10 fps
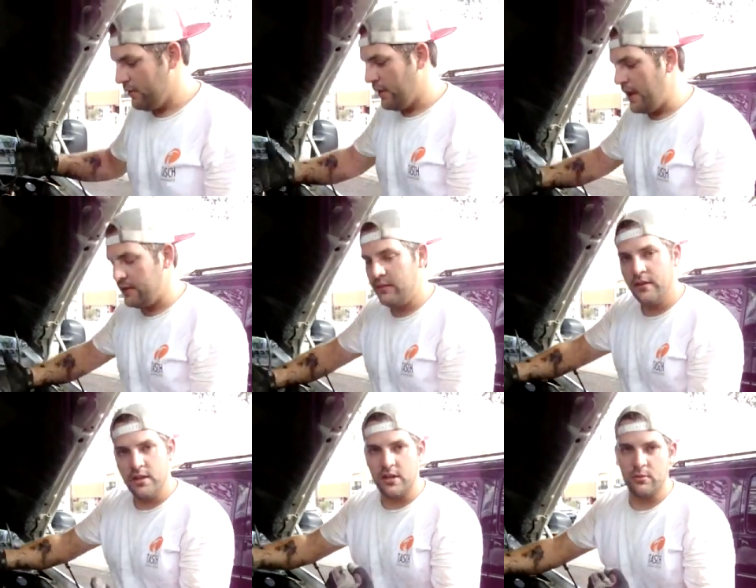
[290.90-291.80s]
then
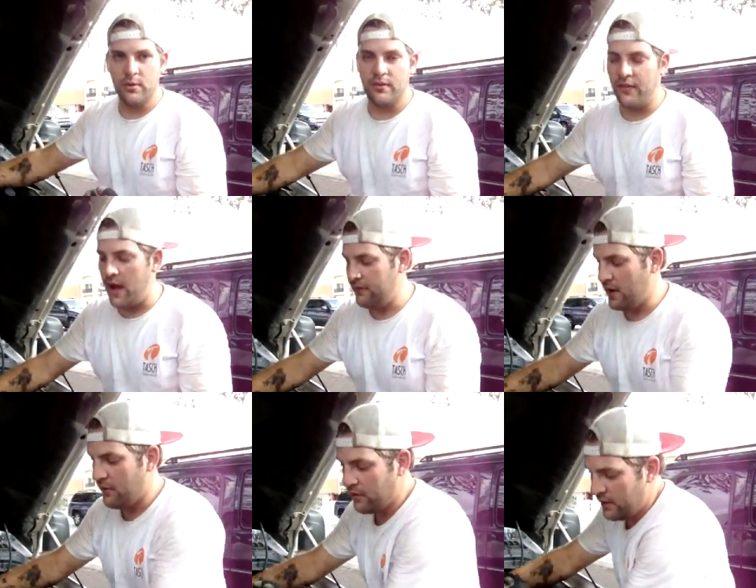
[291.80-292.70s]
you can remove the valve
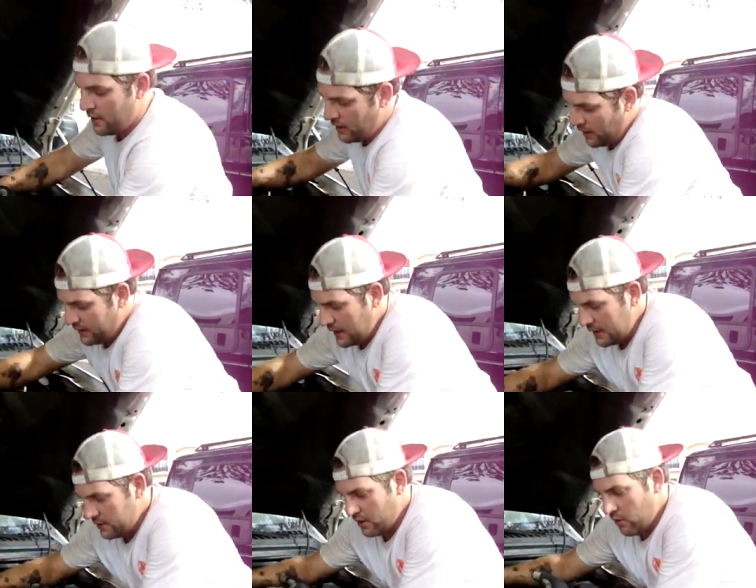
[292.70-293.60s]
cover.
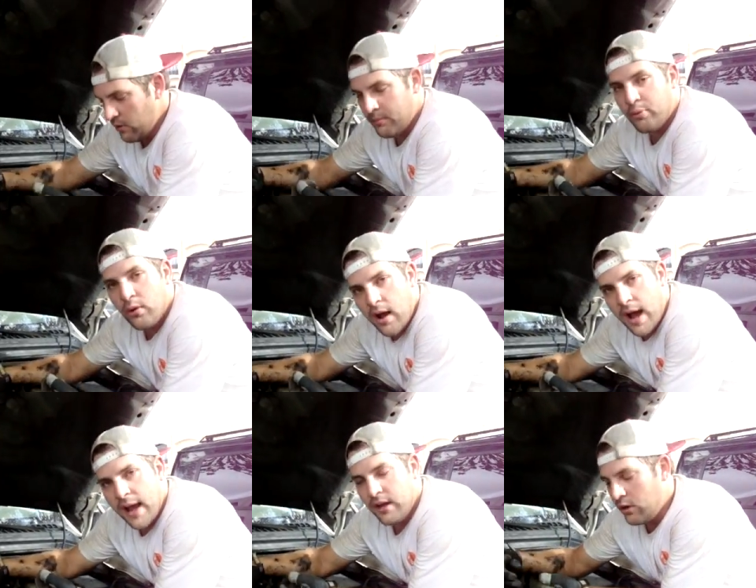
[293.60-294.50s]
Again, you don't want to
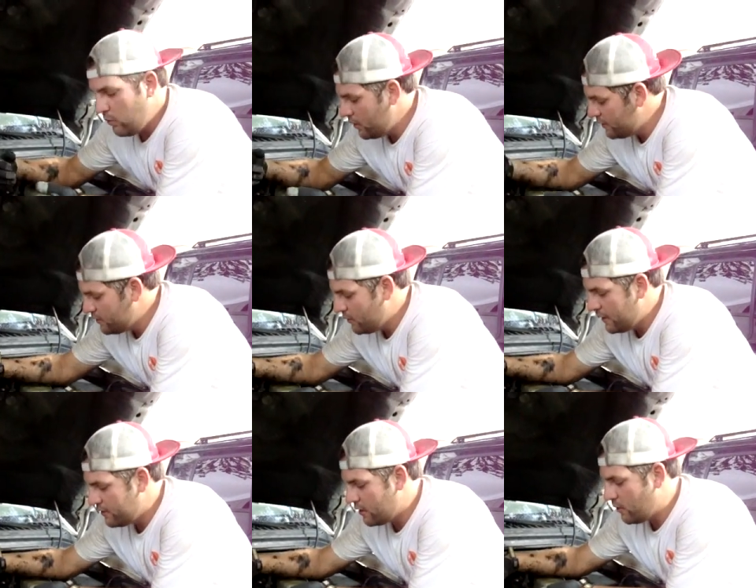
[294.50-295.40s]
pry, you don't want to do
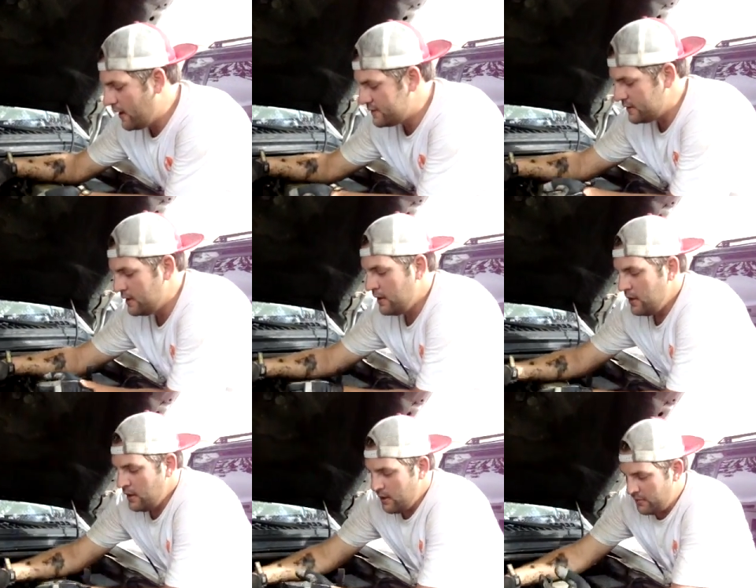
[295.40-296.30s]
anything crazy,
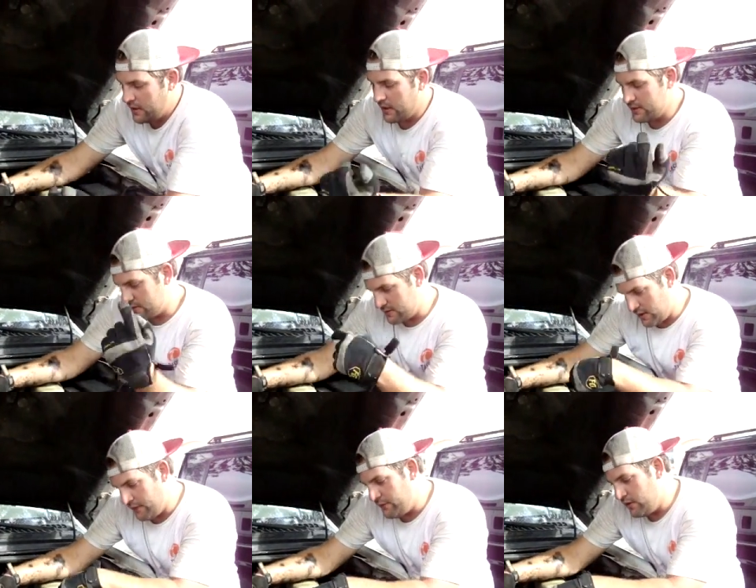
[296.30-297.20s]
because
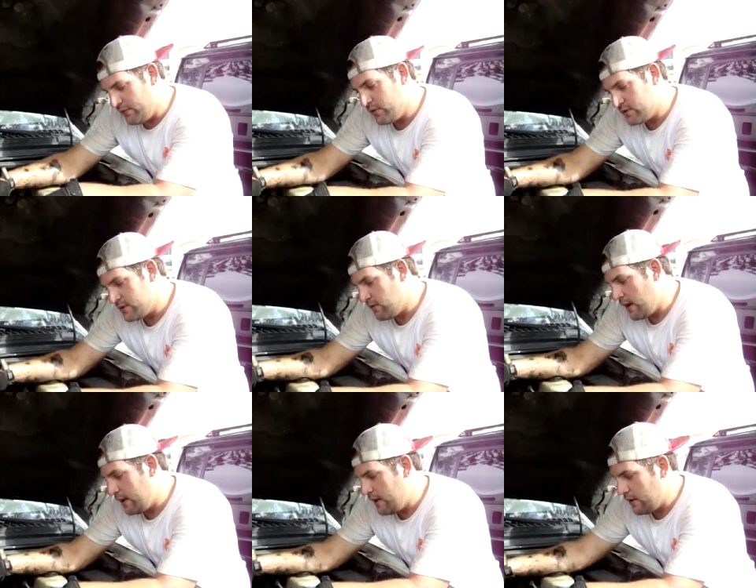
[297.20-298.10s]
if you'll see
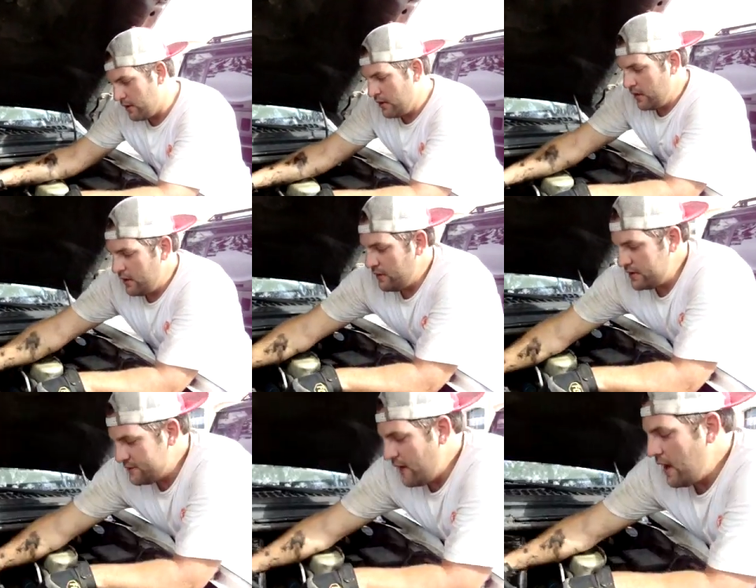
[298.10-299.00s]
right here,
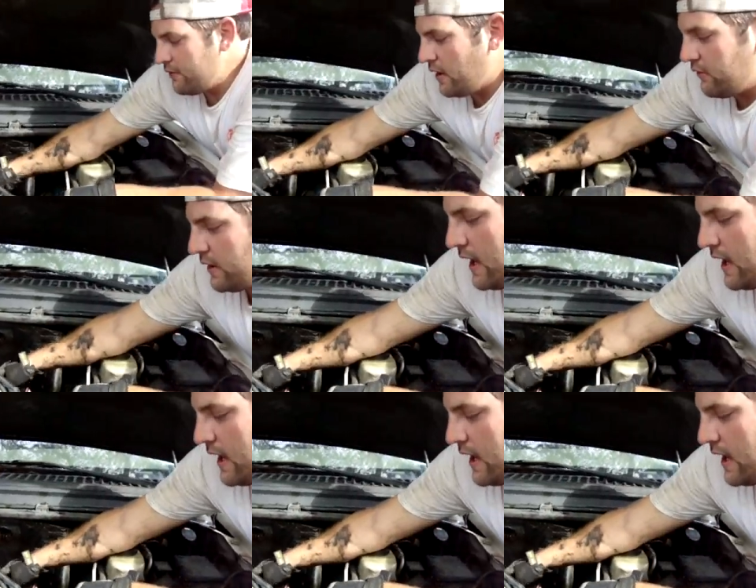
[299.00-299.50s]
this valve cover